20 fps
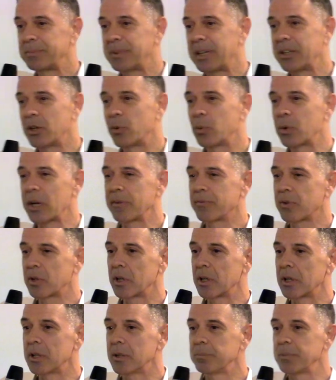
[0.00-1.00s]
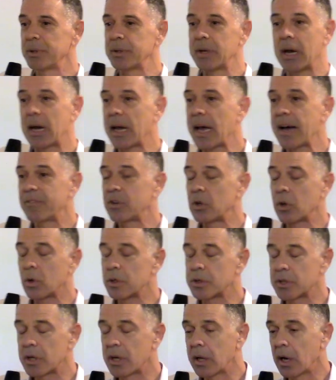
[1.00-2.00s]
I know what I've heard. But yeah, I haven't
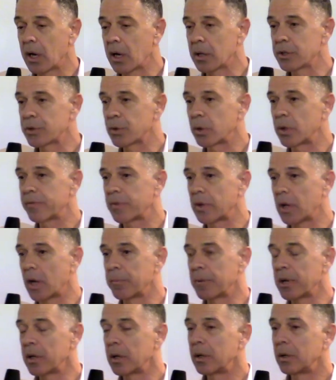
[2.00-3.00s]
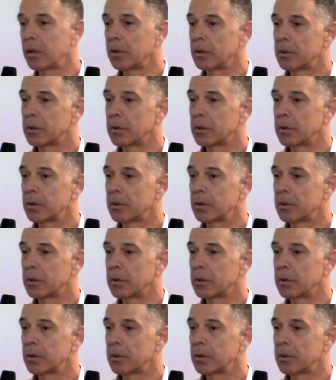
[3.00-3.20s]
noticed any auditory phenomena.